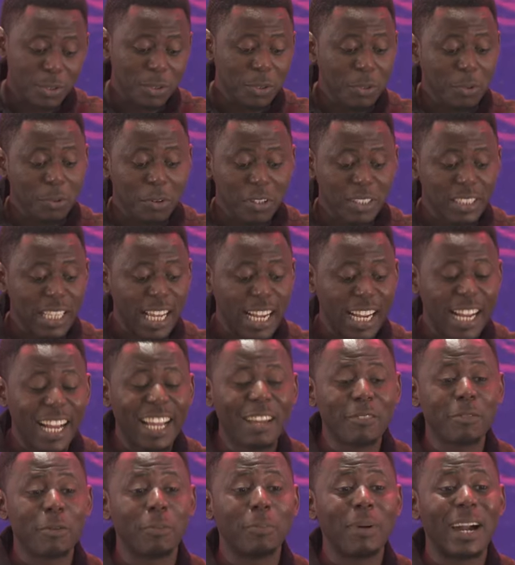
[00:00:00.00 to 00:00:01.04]
do you know what? I
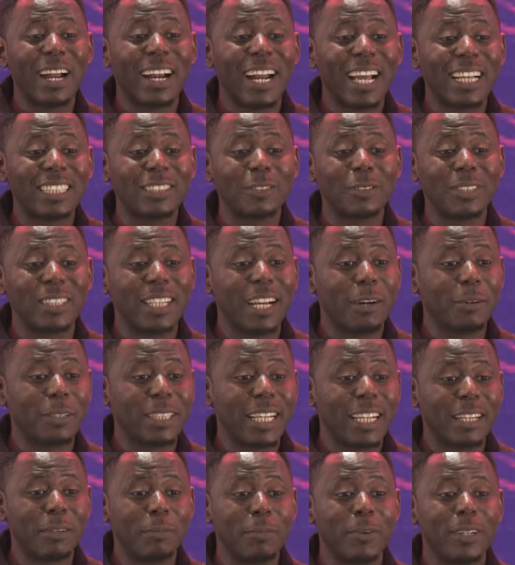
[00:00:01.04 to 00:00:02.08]
can't even buy rice to share
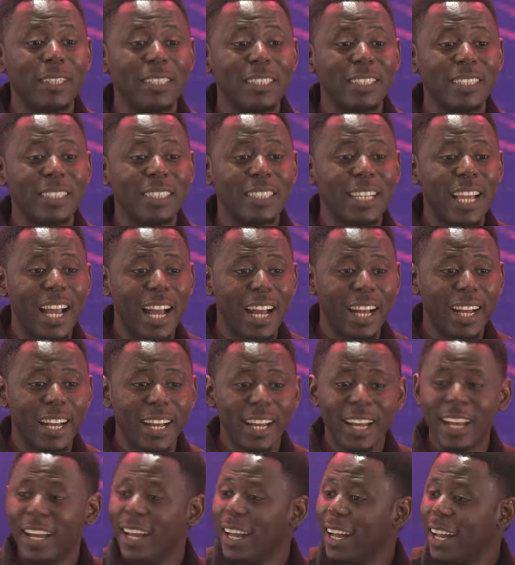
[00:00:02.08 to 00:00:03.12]
with anybody this year.
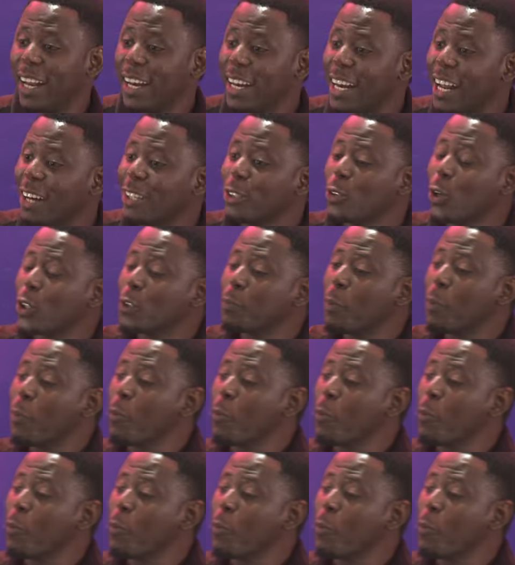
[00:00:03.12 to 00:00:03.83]
Now, those